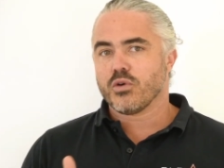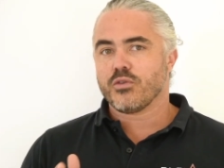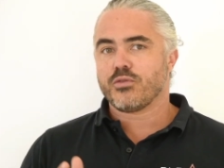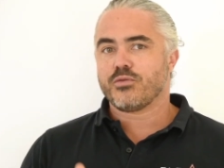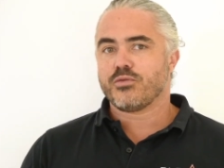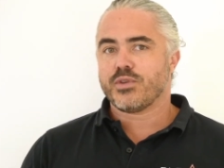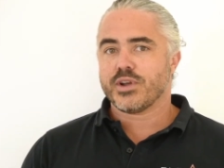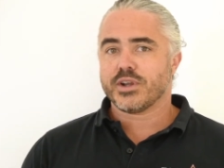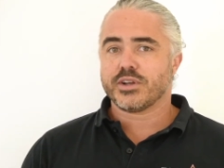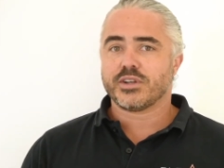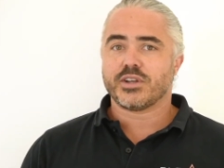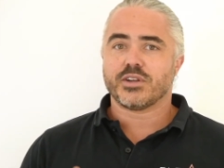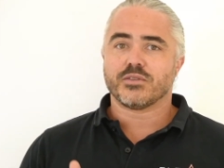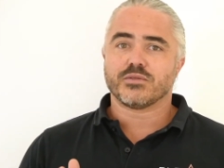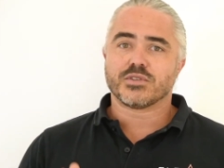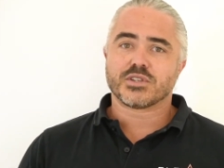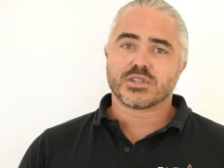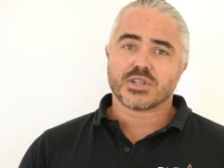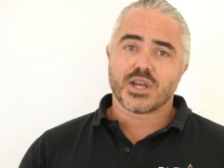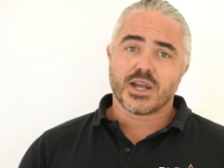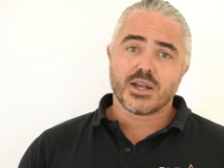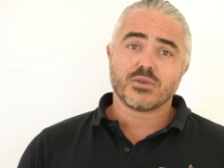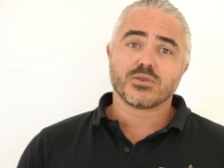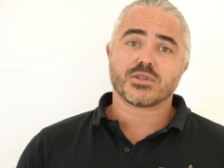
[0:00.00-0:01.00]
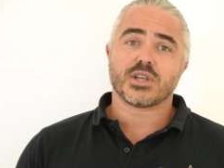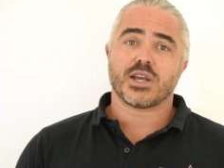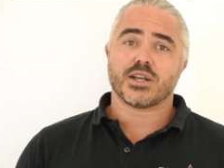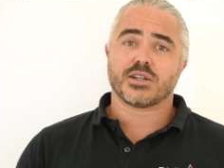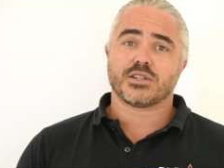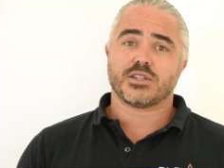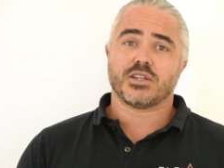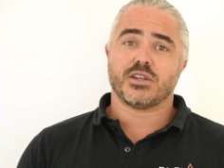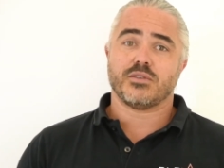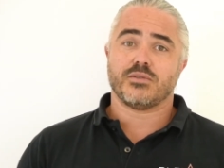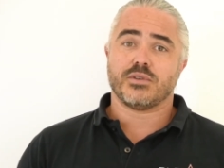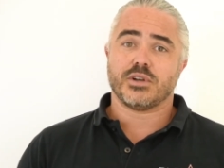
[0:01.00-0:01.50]
effective sales
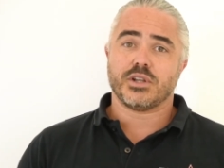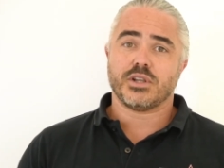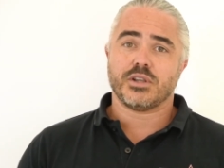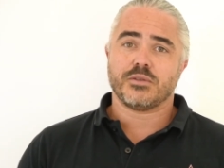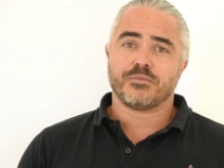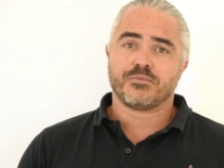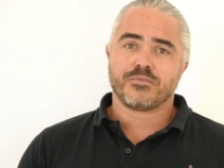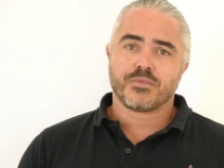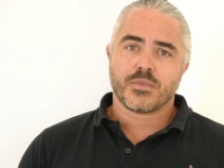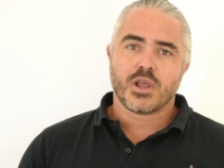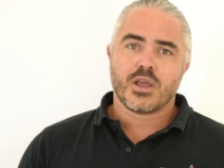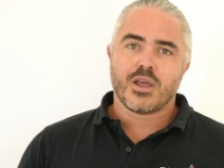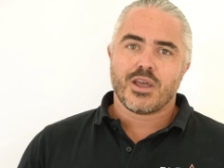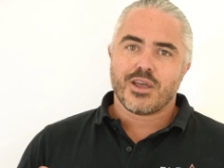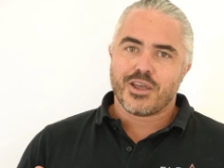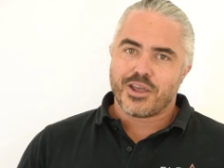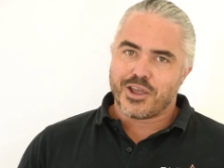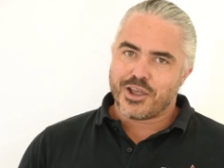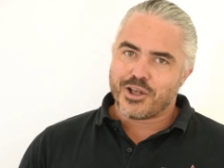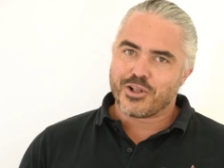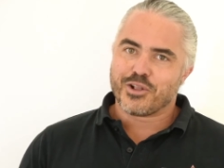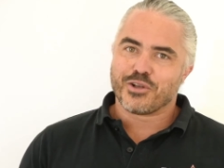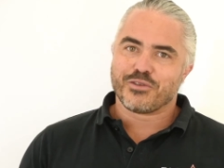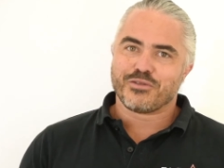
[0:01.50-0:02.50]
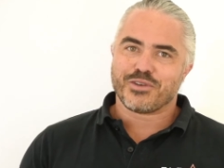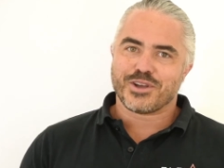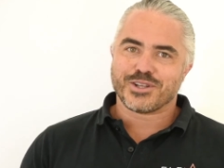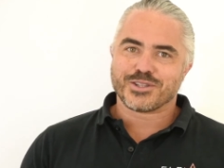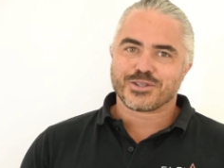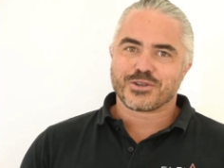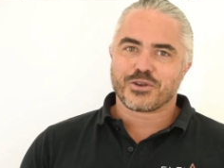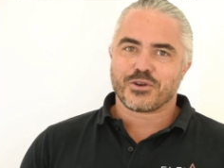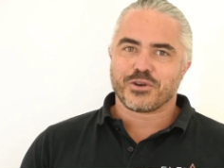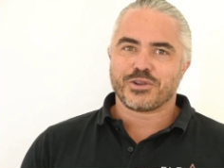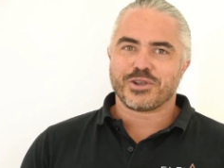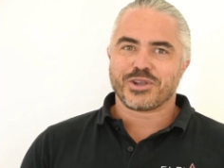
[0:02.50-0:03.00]
activity, Elevate's
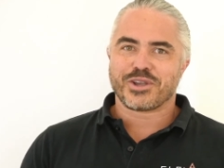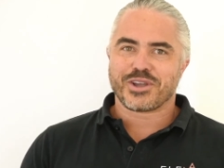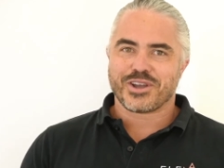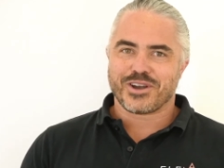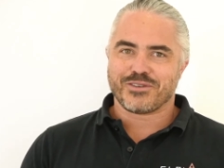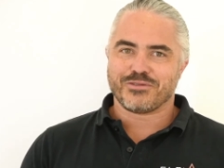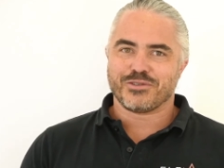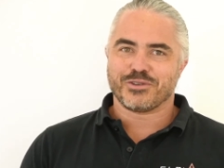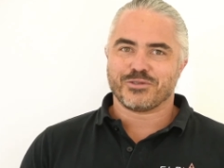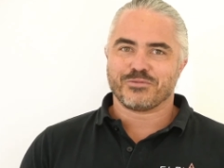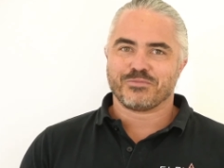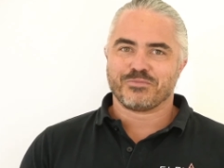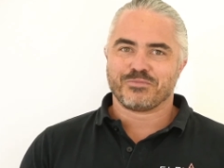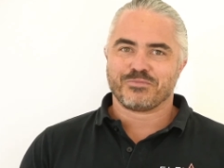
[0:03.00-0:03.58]
got you covered.